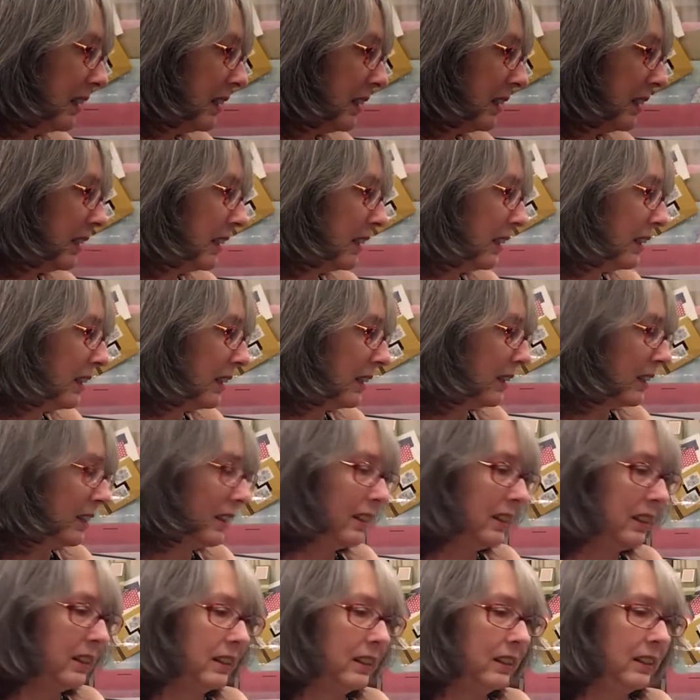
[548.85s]

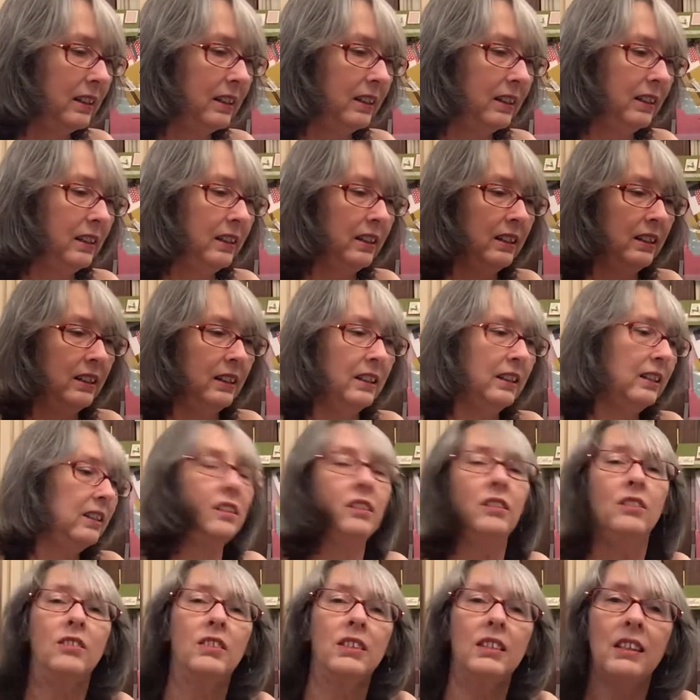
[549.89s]
and it
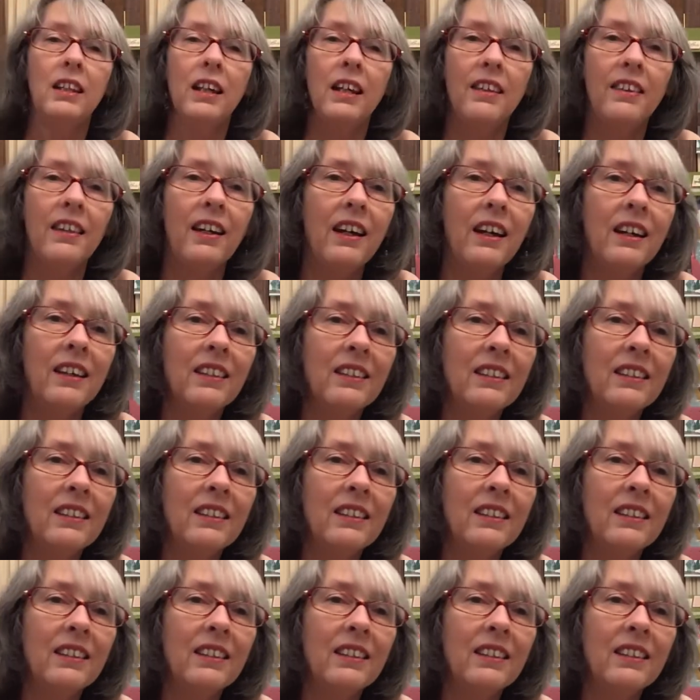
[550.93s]
looks like that.